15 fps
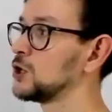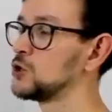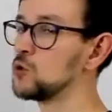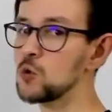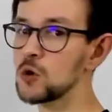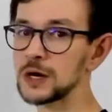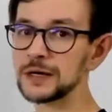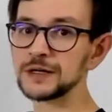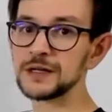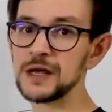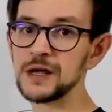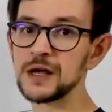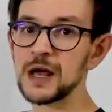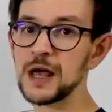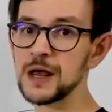You can
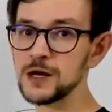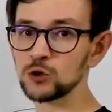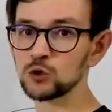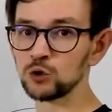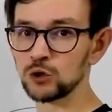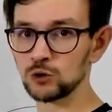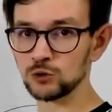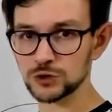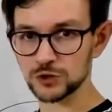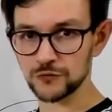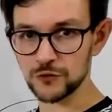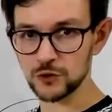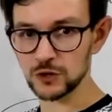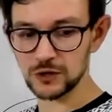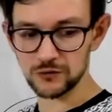take any two nodes
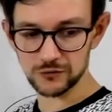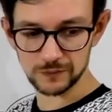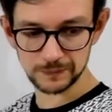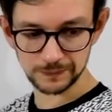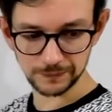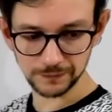of your graph.